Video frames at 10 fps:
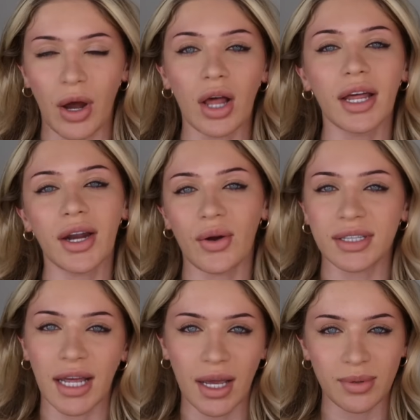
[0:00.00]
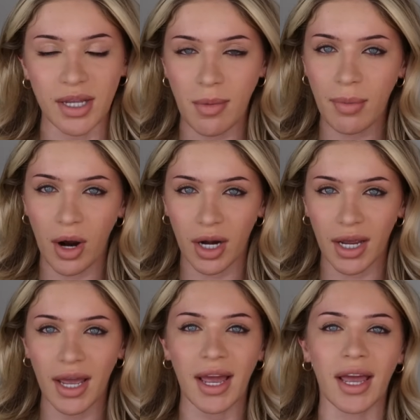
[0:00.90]
All I know is that he was at my
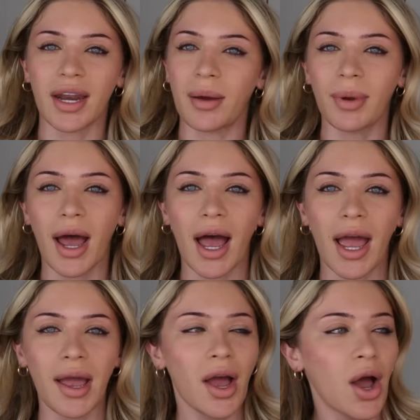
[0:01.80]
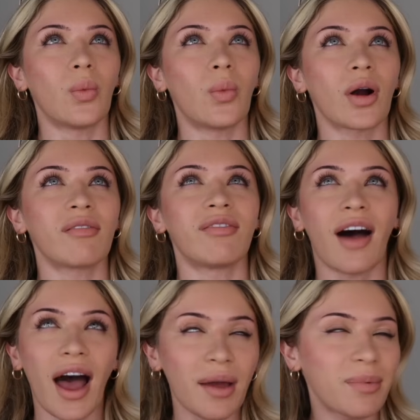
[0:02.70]
party and him and I were
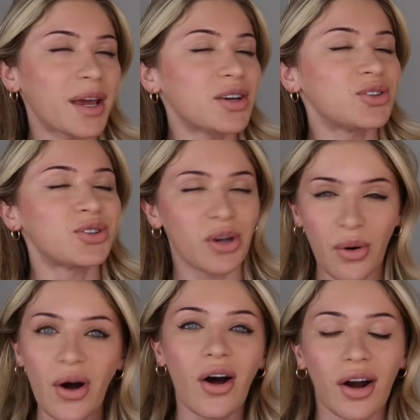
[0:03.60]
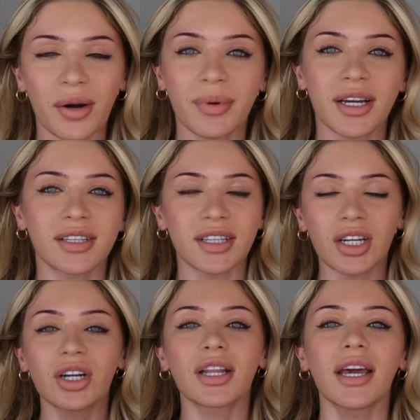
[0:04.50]
vibing so hard because
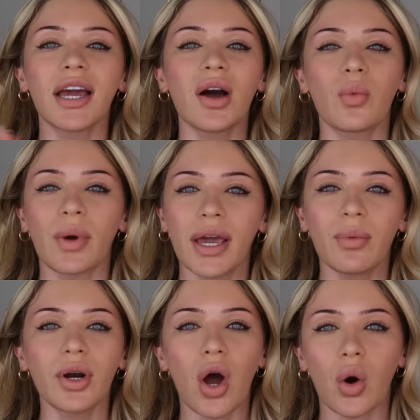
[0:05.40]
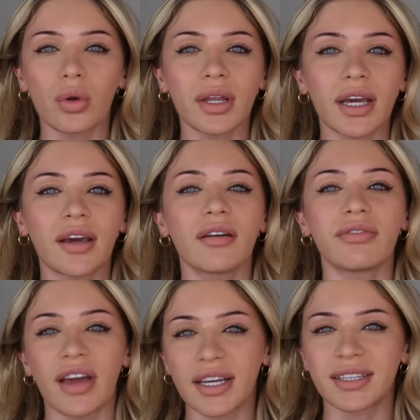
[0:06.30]
literally we would only
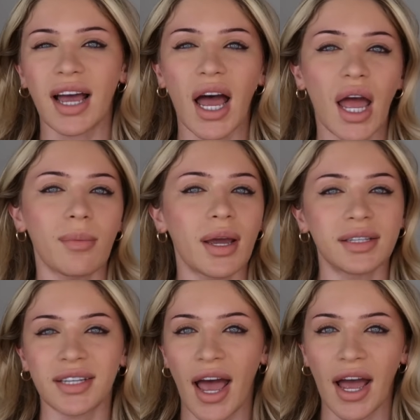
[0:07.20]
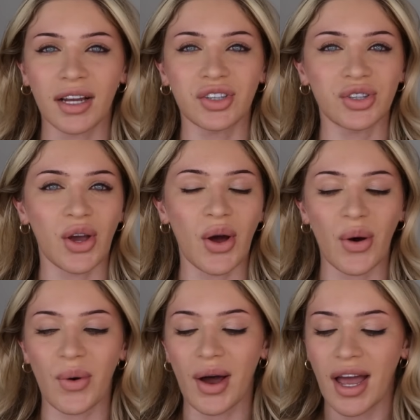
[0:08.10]
FaceTime and text.
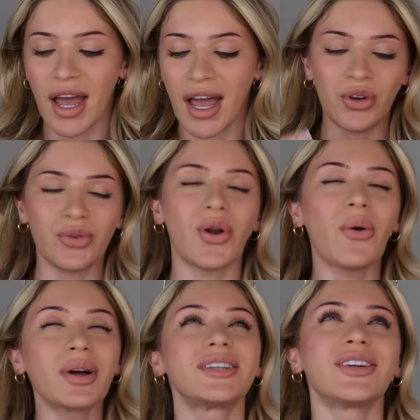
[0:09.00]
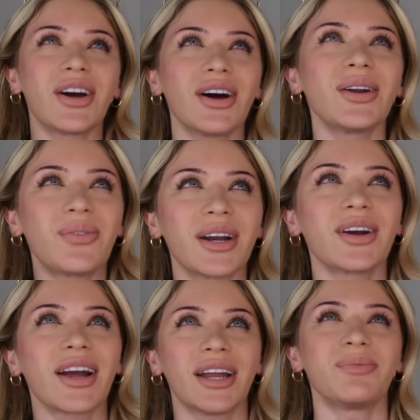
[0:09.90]
So you know it's good when
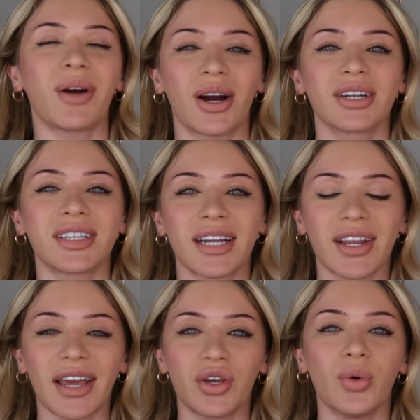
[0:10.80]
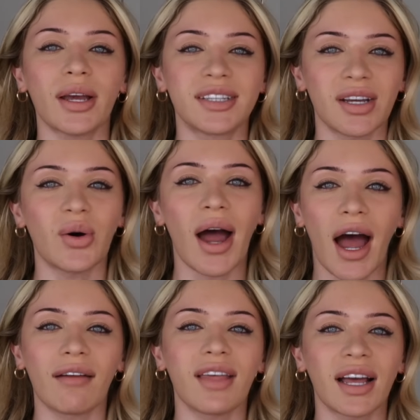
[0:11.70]
you're in person and like you still
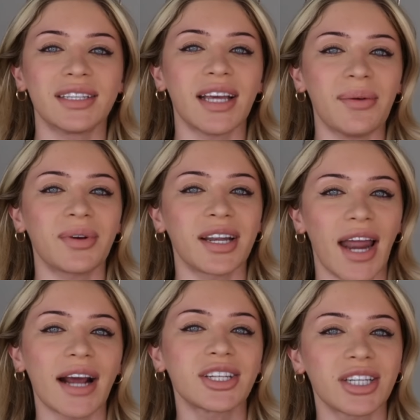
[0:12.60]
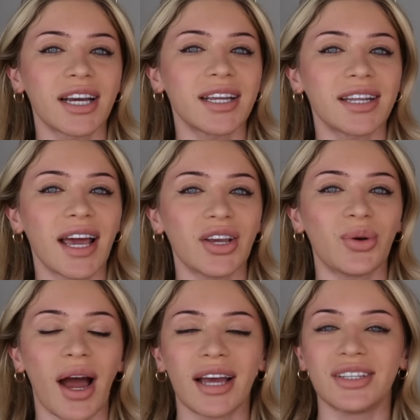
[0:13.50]
have that same connection that
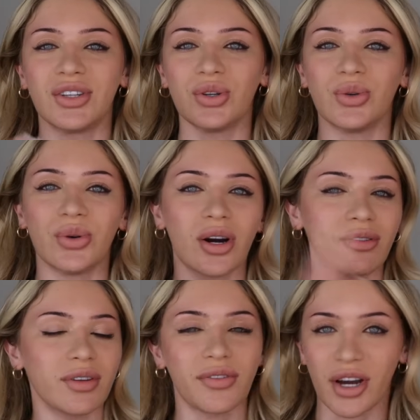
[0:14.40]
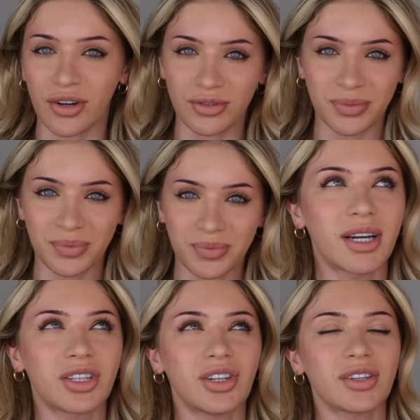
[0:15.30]
you guys do over the phone
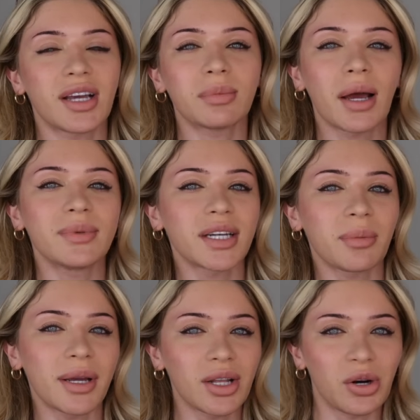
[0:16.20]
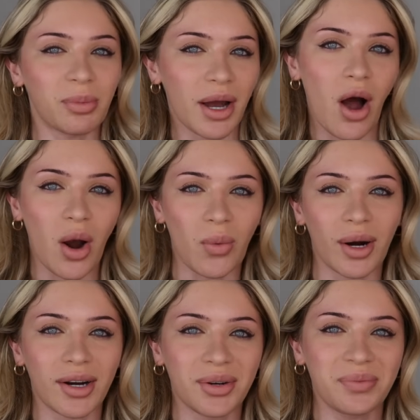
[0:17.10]
because you know sometimes it can be a little bit
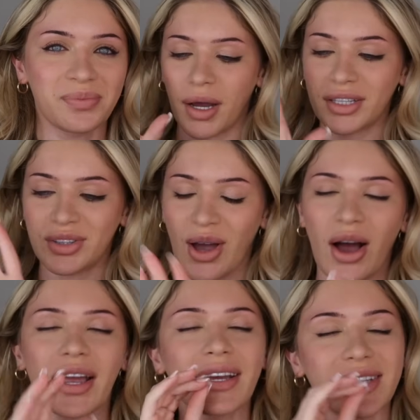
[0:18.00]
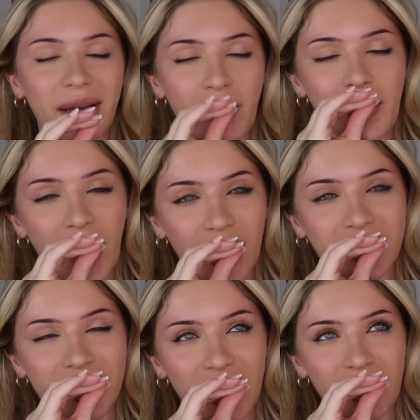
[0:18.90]
awkward. But talking to him in
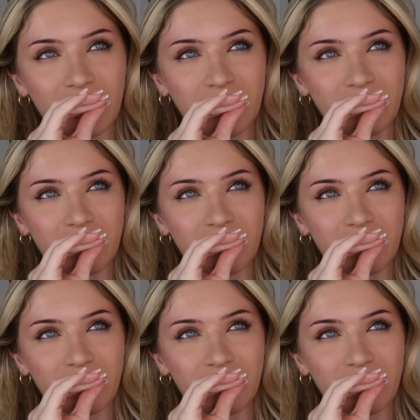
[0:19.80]
person